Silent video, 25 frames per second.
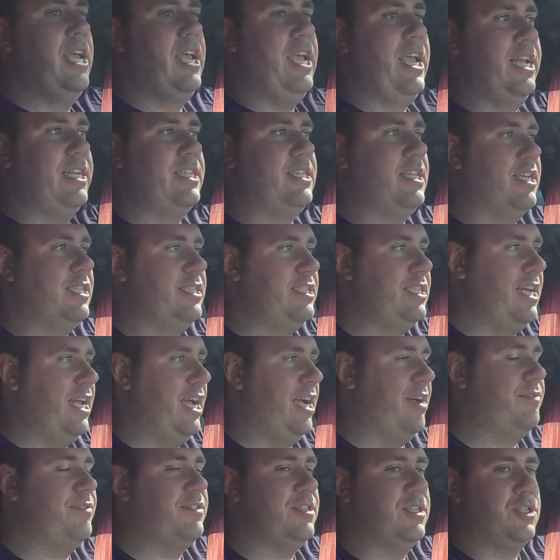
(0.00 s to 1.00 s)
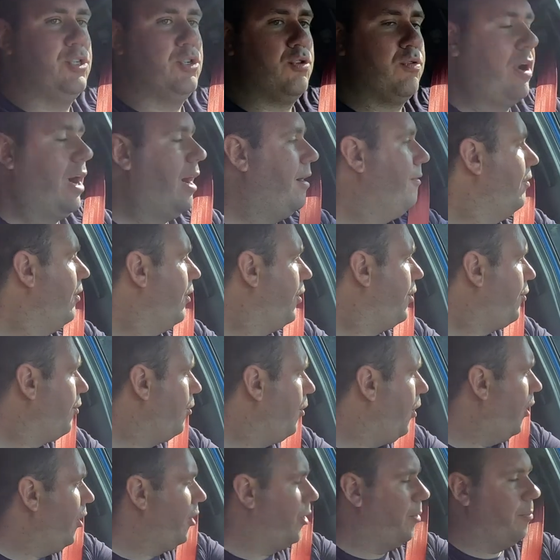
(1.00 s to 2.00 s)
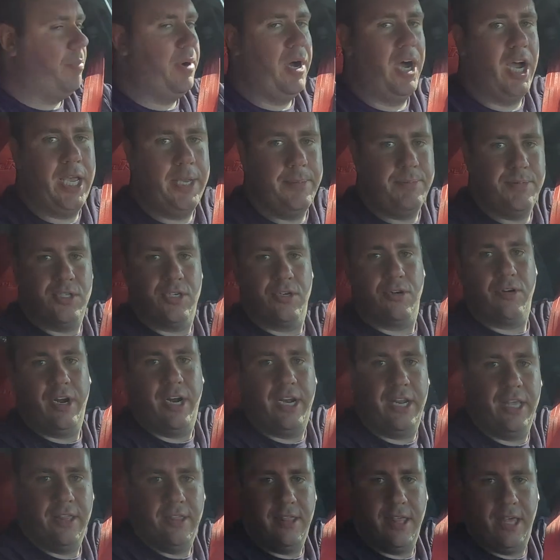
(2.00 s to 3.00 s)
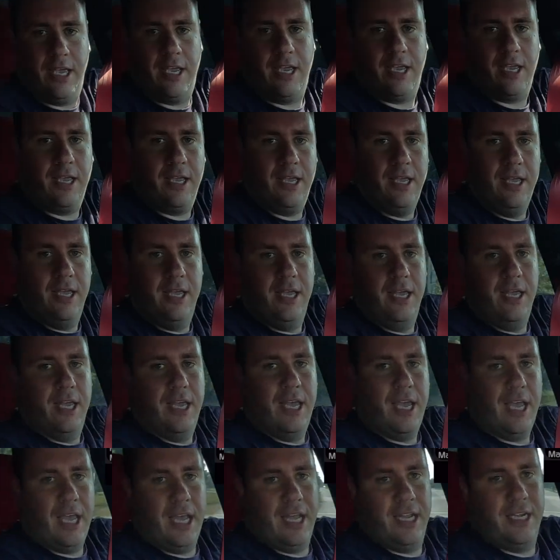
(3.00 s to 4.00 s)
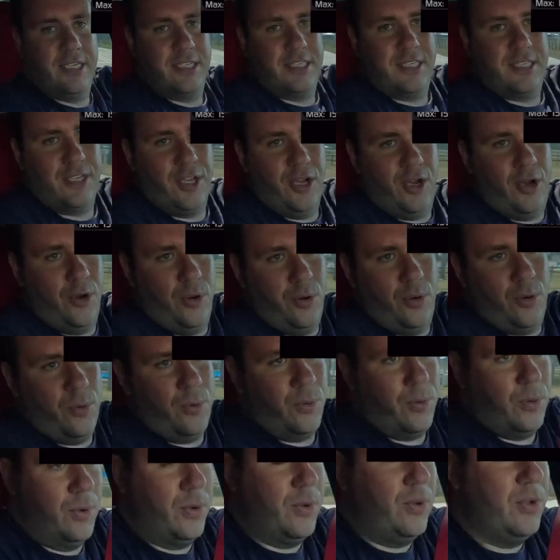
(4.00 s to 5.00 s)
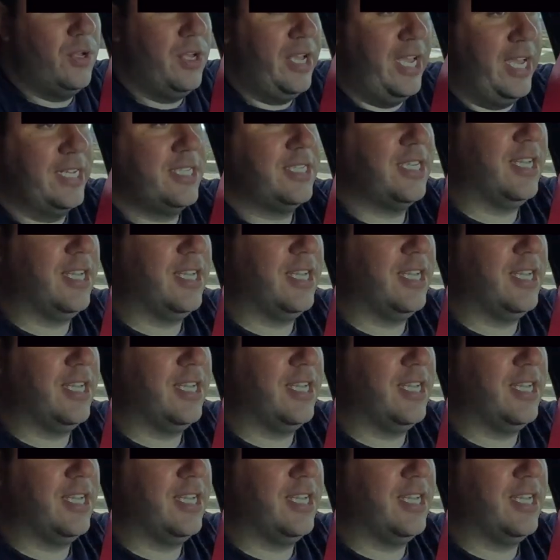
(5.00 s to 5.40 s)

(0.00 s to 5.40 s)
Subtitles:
it doesn't have to travel through all the pipes or anything, and so it